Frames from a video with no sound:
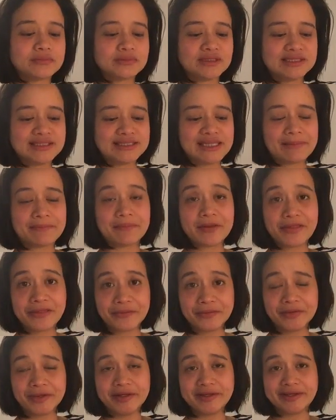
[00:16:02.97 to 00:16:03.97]
Step
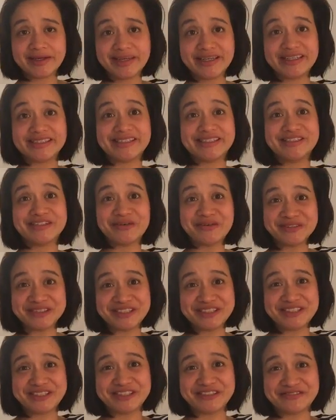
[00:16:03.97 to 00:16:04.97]
3 is don't
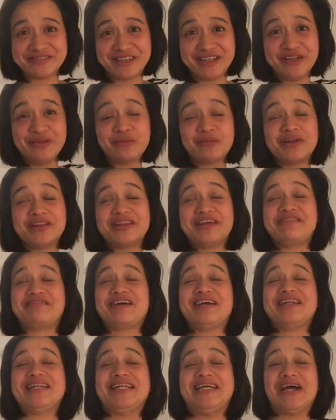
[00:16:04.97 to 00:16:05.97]
intervene when they
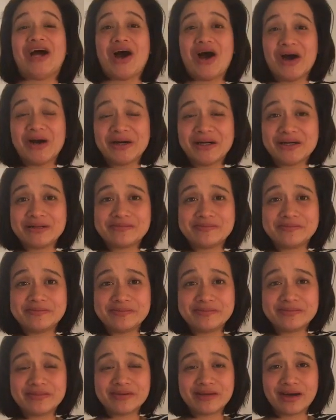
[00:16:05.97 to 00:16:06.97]
finally are
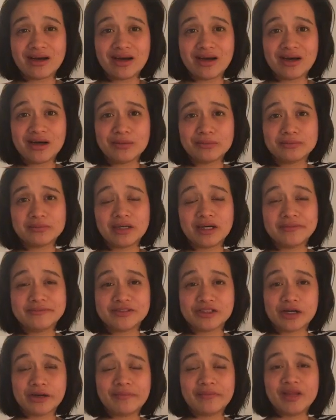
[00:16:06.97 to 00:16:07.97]

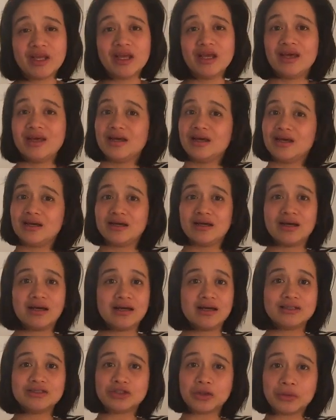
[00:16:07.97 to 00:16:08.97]
absorbed.
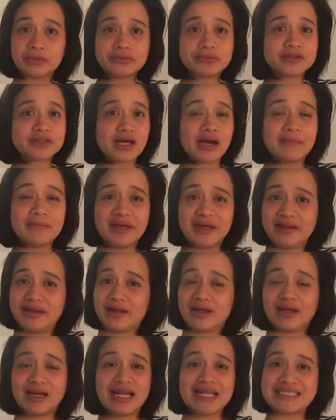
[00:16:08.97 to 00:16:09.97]
Don't come in
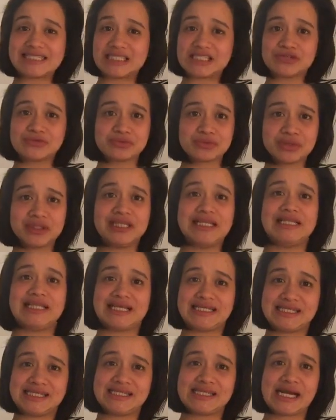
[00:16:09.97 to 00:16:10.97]
unless it's really
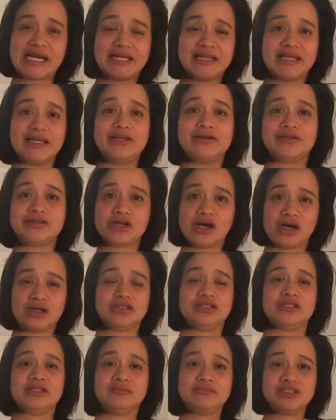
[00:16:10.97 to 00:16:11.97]
necessary that you talk
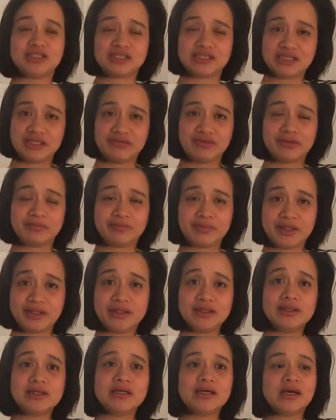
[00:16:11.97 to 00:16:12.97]
to them. Just leave them be.